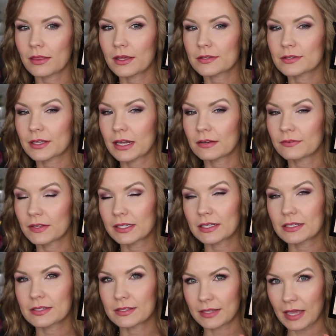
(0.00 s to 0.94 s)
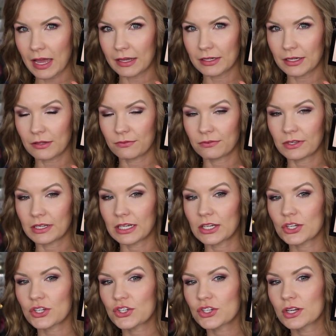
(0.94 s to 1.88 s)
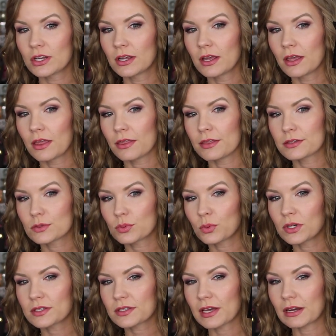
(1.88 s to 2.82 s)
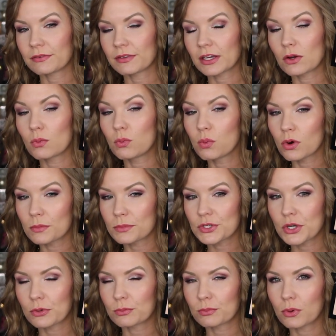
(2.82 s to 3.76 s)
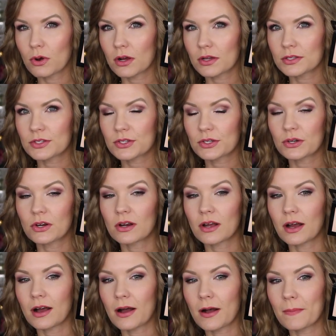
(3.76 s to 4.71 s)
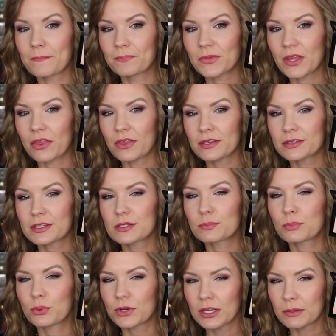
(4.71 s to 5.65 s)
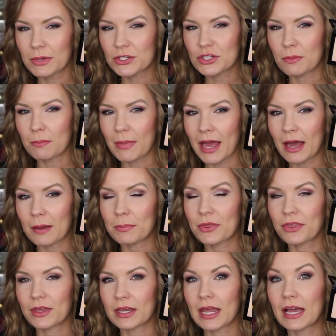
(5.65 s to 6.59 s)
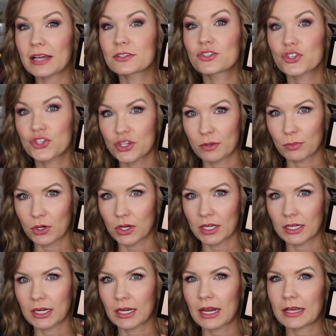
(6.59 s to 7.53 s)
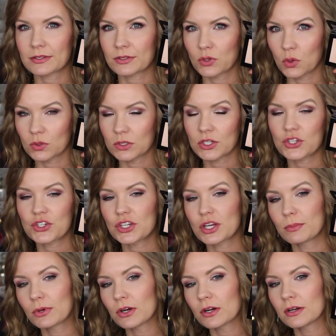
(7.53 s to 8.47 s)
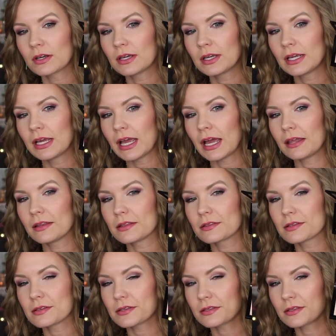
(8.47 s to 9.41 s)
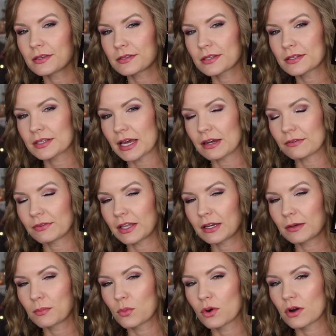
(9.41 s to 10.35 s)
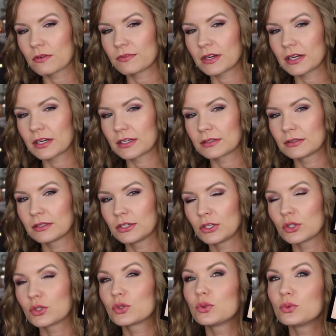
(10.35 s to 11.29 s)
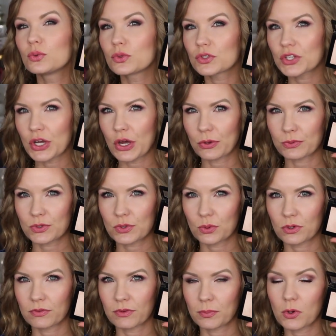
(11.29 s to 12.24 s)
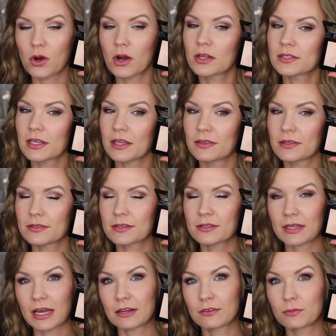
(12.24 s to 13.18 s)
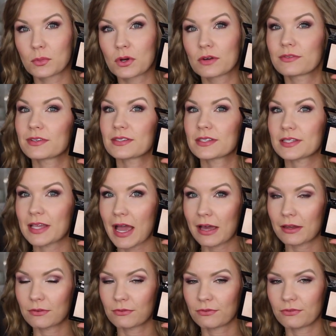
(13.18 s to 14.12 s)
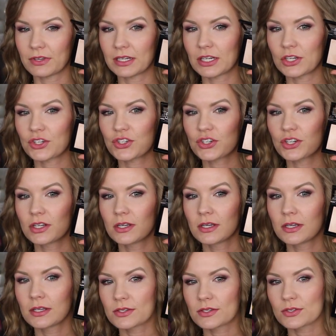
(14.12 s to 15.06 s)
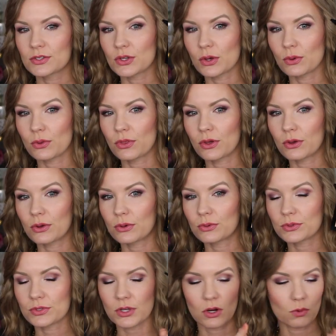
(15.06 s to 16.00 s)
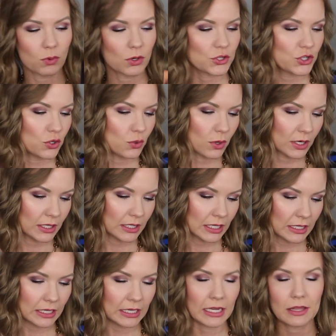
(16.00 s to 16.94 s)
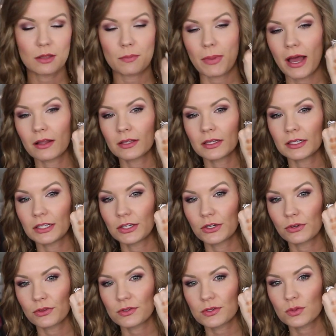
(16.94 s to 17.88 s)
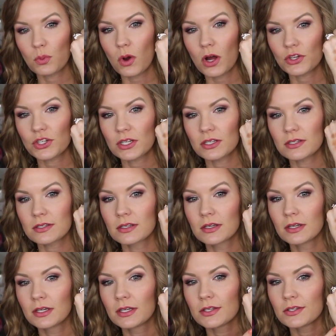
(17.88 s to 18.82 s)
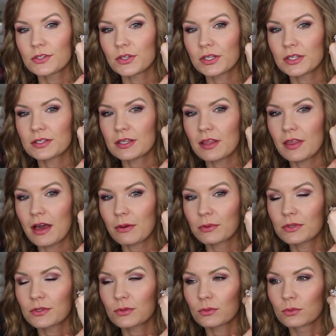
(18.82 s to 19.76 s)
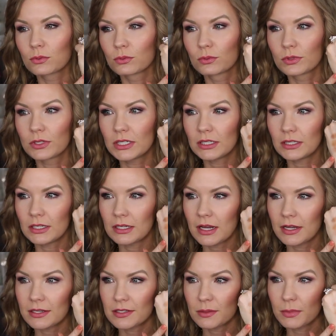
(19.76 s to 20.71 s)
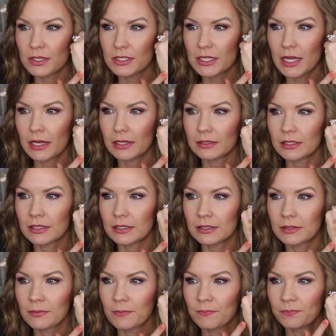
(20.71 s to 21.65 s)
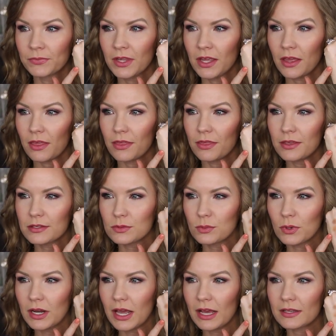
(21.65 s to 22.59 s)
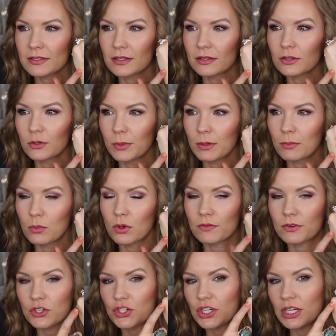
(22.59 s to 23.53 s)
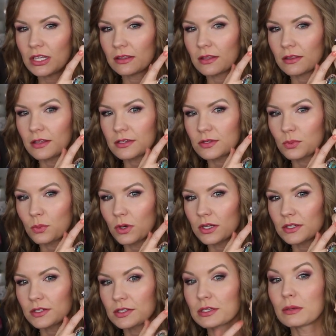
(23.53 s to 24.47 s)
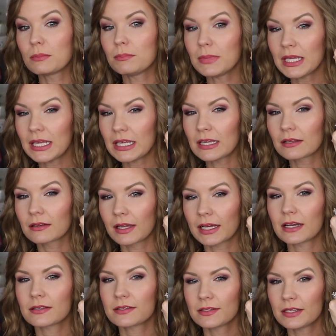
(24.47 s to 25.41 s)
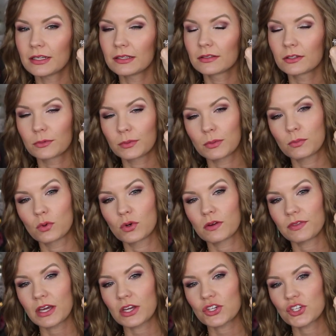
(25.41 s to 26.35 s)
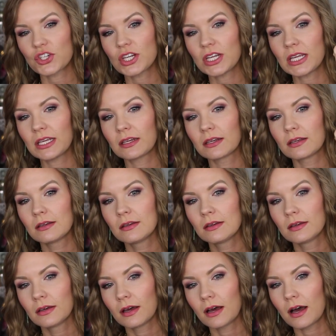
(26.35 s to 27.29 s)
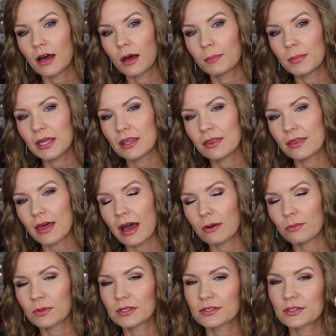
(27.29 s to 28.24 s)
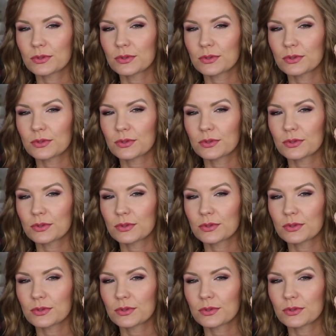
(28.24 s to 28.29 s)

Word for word: That's kind of like a satiny finish. This one is kind of like a warm tone bronzer. This is pretty much a matte, but then has shimmer in it. It has golden shimmer. And then this is kind of like more of a cool tone sort of a bronze, and this is kind of more of a satin finish. So those are what you are getting in the palette, and here are the swatches. So you can see that one's really nice and metallic. This one has a little bit more of a sheen than this one. To me, like, I see a little bit more of that sheen in that one.